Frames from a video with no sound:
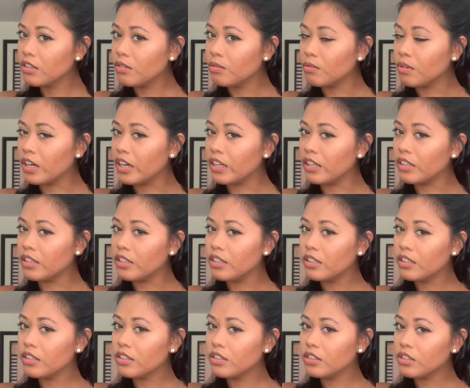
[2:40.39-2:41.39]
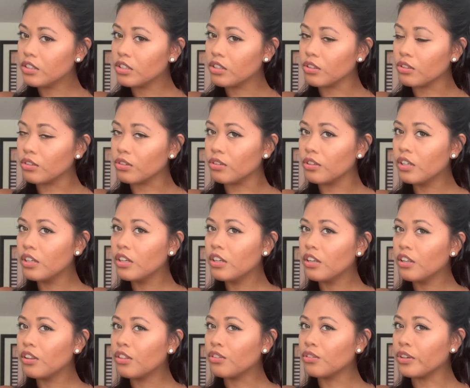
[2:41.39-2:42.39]
1, 2,
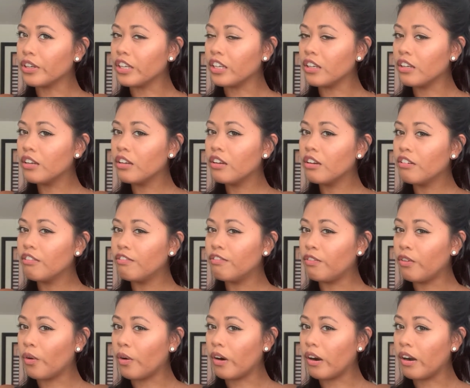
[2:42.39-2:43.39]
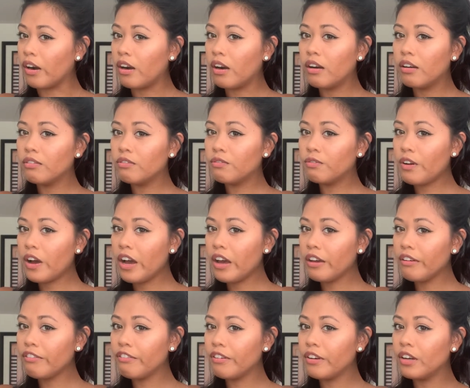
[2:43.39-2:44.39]
3, 4,
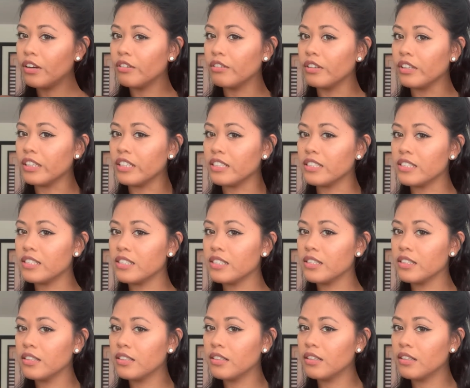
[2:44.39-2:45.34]
5, release.